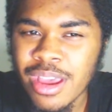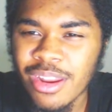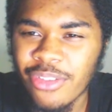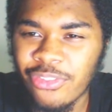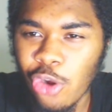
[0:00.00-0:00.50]

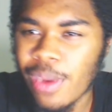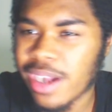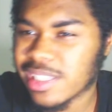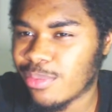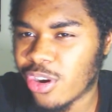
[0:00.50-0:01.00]
Their
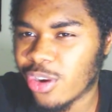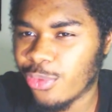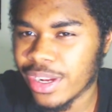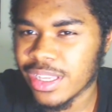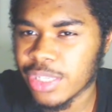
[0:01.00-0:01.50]
fullbacks are more the
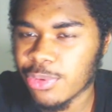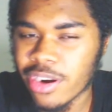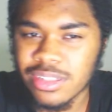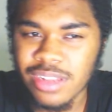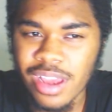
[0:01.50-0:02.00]
wingers,
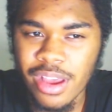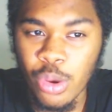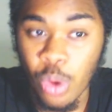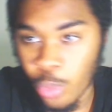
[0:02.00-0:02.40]
whereas their